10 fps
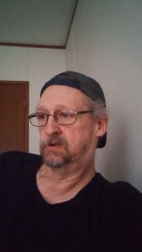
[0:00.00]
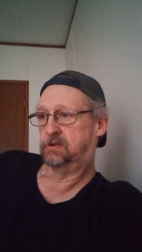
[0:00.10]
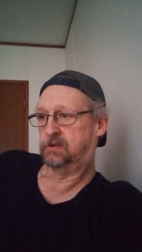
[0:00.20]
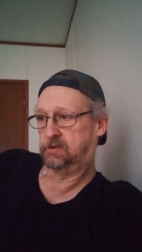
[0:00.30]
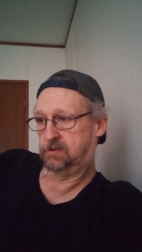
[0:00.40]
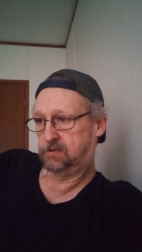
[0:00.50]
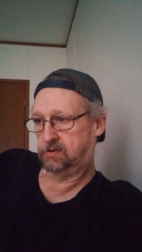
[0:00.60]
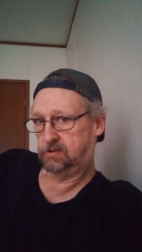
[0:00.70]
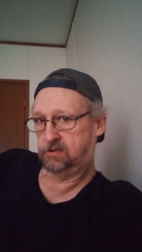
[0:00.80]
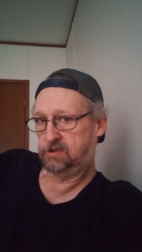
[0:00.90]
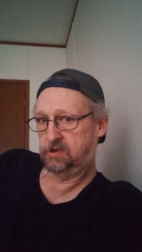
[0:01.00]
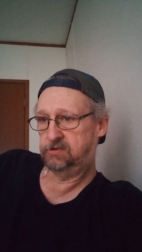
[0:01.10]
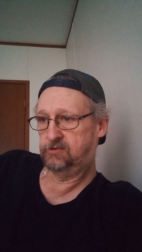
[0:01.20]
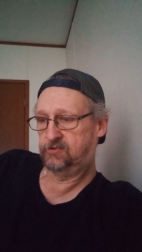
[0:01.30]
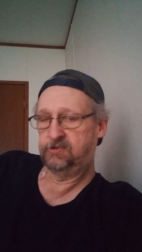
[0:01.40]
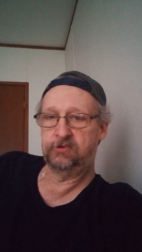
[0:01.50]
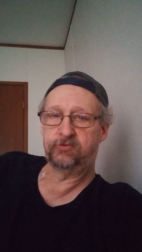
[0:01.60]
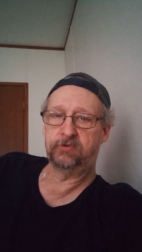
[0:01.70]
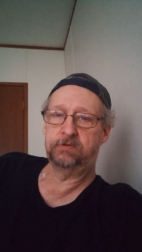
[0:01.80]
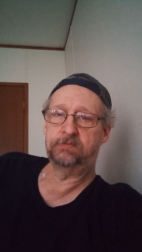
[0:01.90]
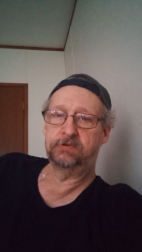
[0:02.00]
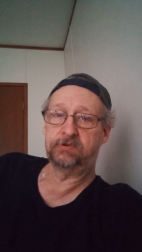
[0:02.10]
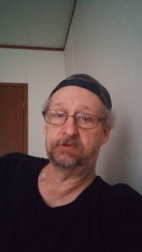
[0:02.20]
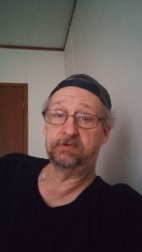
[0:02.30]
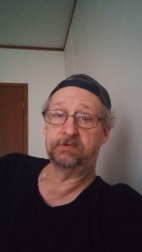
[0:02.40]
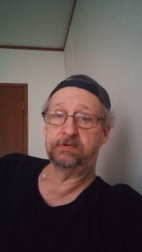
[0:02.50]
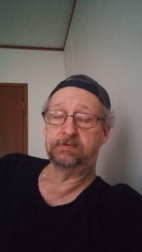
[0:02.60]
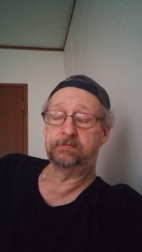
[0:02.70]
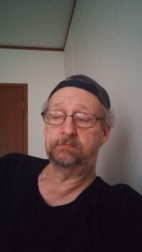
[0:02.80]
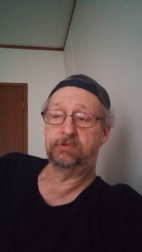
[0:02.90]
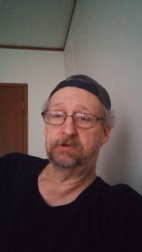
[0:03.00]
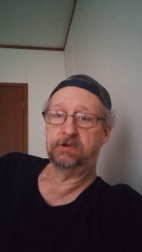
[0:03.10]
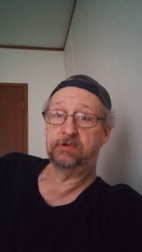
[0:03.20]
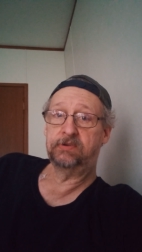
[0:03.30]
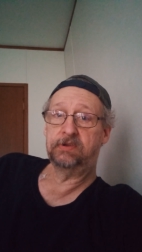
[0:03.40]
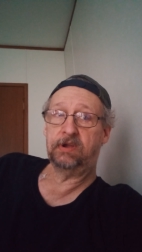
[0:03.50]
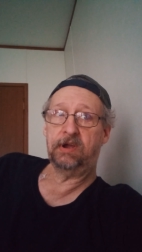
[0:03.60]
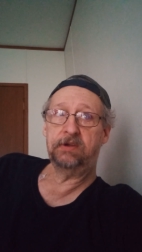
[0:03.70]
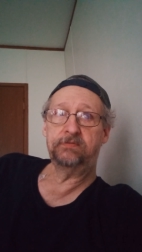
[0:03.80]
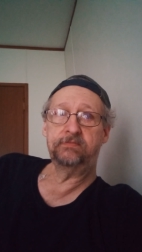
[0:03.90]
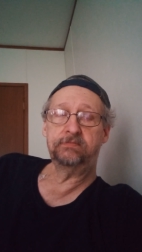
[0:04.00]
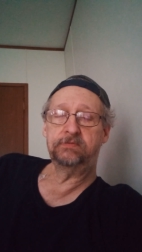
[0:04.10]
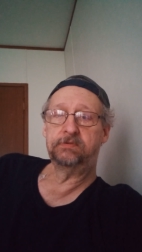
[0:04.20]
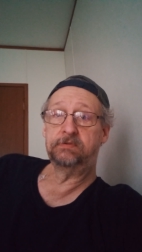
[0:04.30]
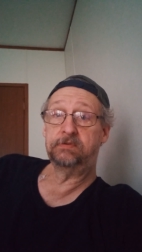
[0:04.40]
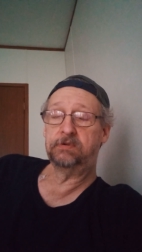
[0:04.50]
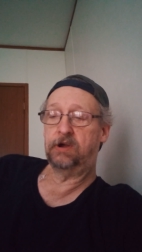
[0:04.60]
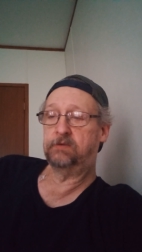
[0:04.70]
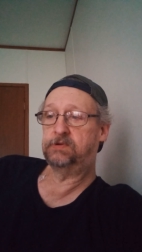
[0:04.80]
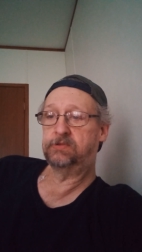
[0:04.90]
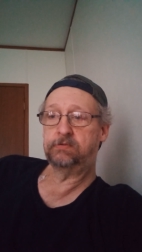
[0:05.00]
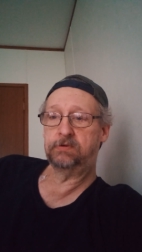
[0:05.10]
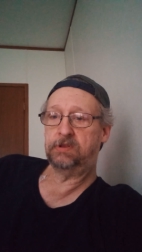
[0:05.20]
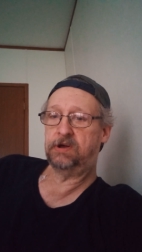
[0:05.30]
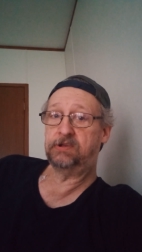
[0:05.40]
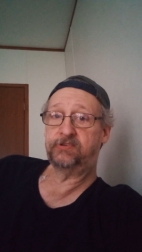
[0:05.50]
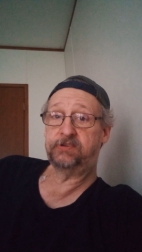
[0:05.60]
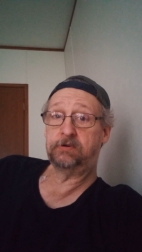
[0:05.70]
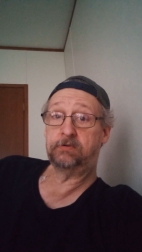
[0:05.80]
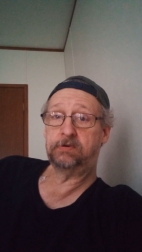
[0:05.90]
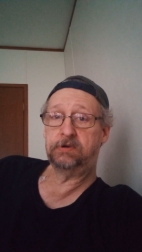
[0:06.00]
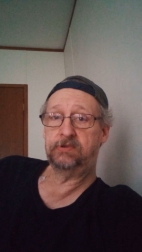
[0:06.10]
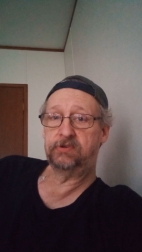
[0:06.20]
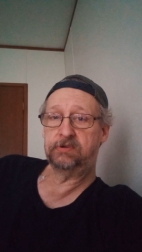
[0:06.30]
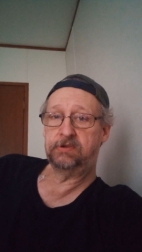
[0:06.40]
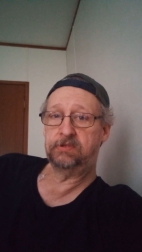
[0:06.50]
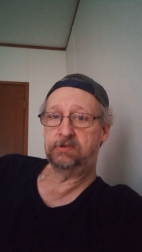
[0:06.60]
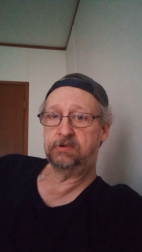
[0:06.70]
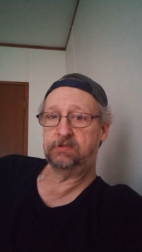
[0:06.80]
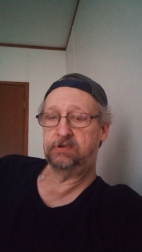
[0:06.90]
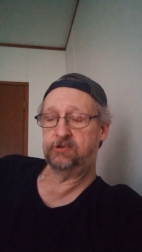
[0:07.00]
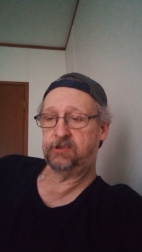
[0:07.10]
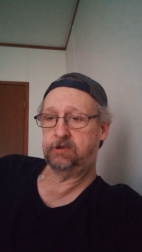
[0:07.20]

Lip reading: used to the treatments, because I've been through a lot of steroids in these chemo treatments.